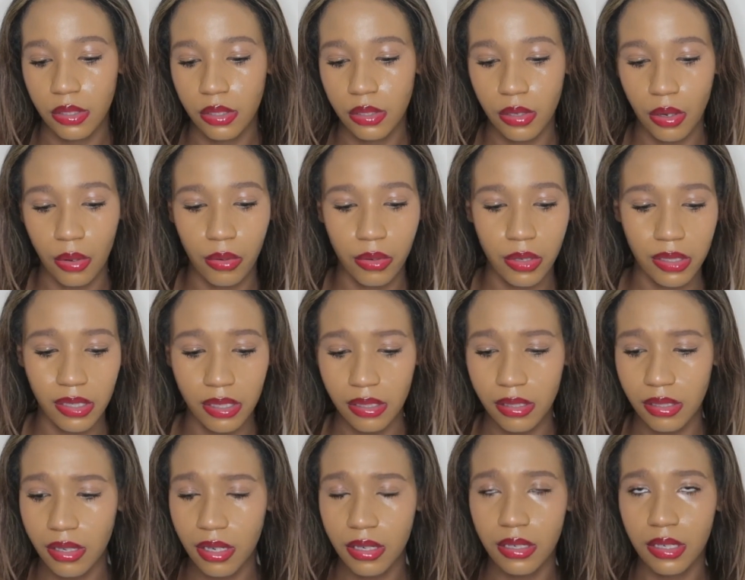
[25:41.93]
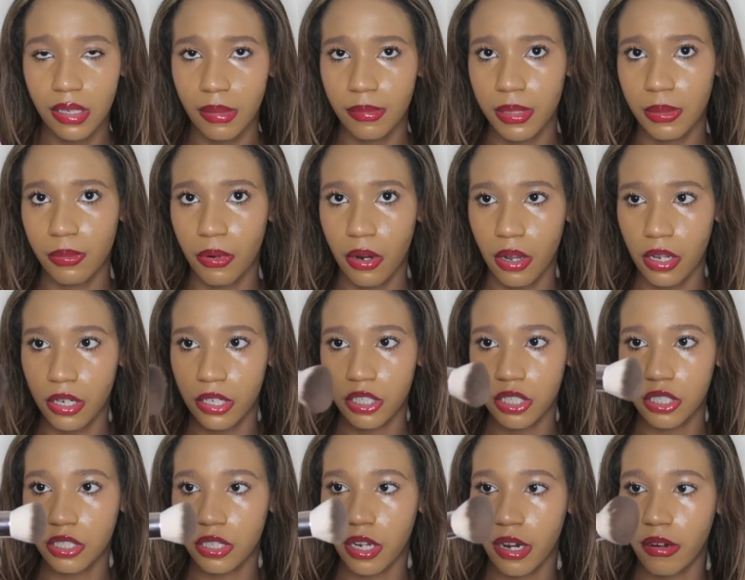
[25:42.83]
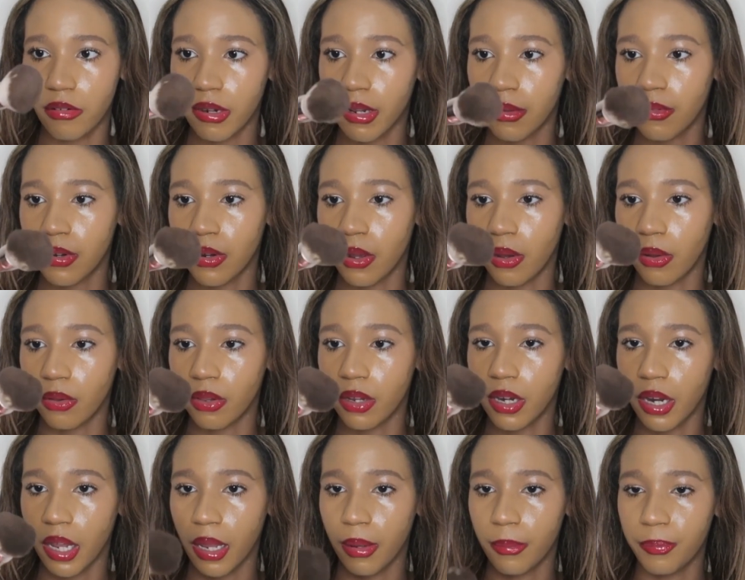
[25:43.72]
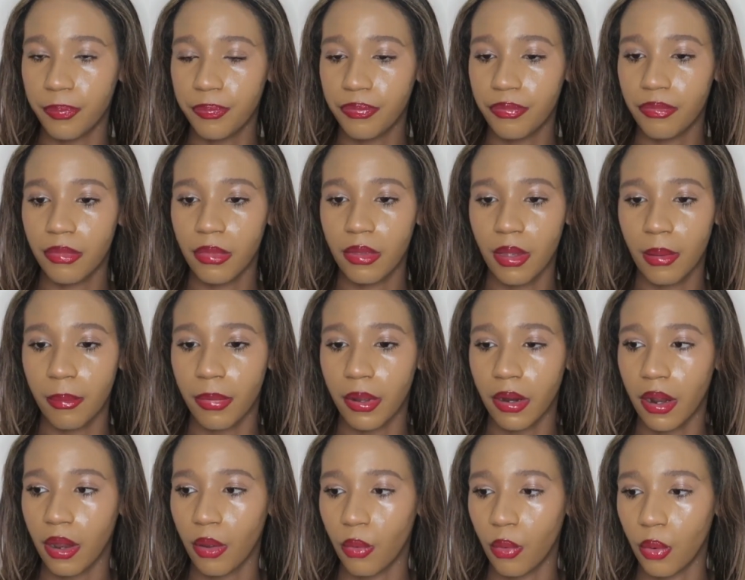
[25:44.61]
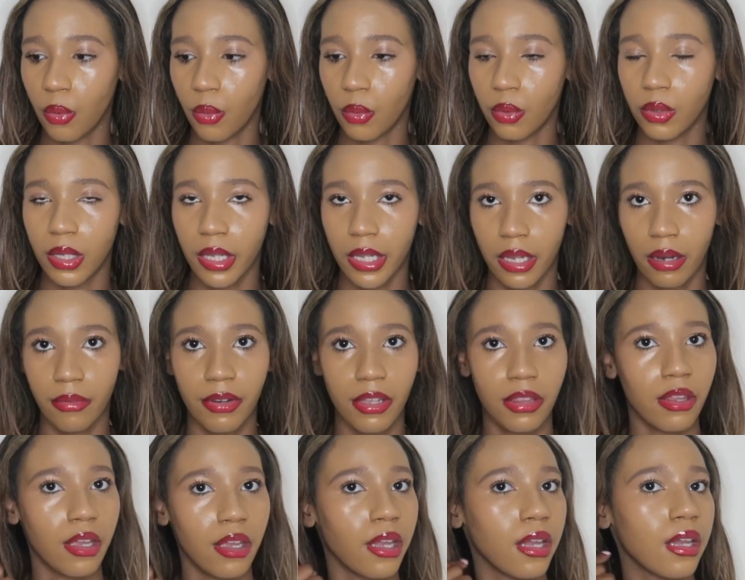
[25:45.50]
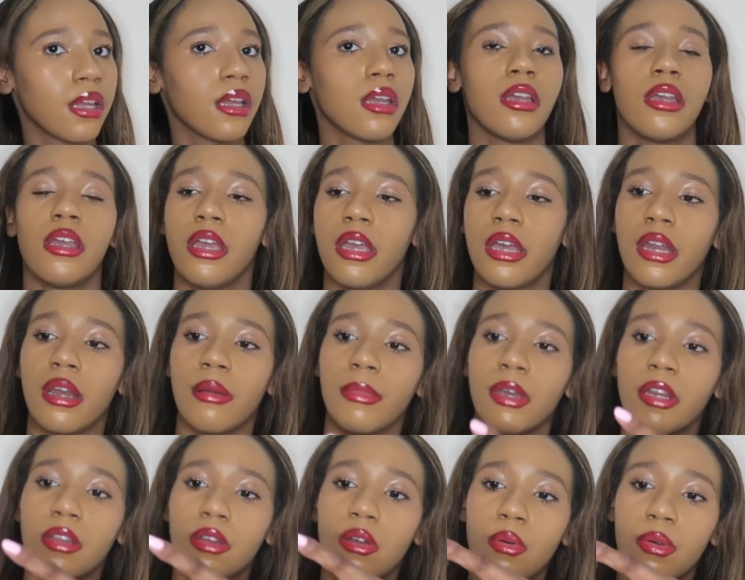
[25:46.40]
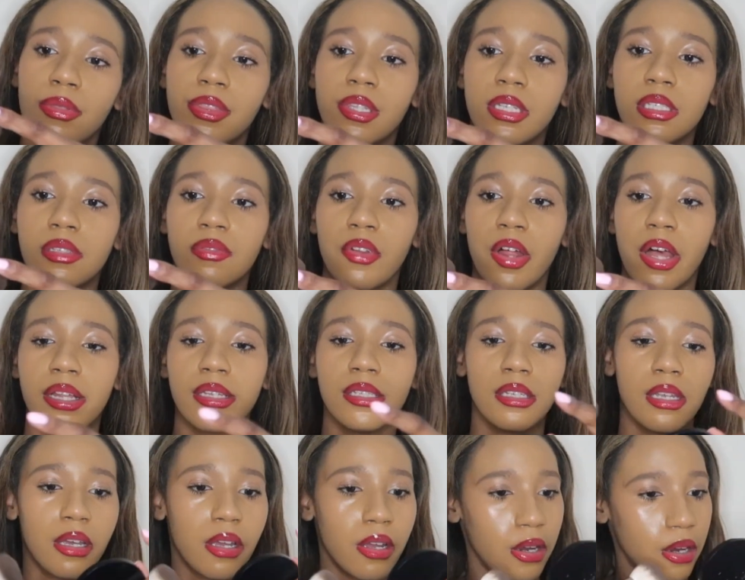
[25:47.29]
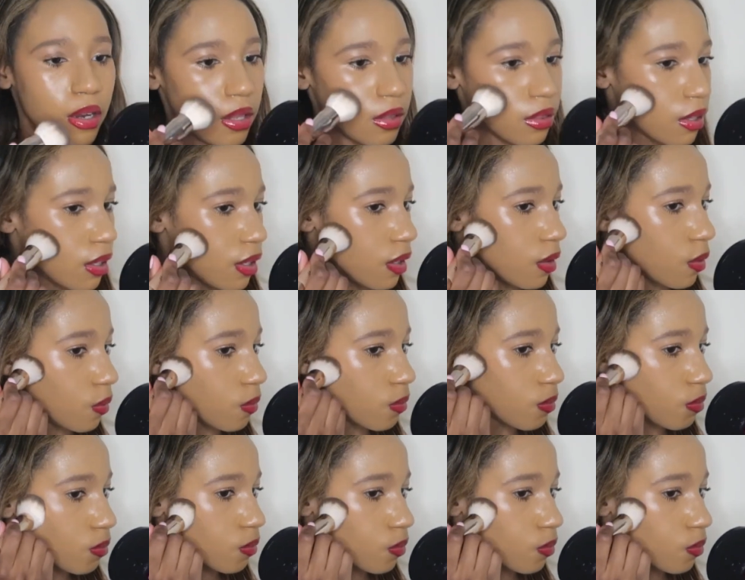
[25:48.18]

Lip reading: So this is the Dibs brush. I don't even know the name, but I will link everything. And I'm going to go with this flat side and then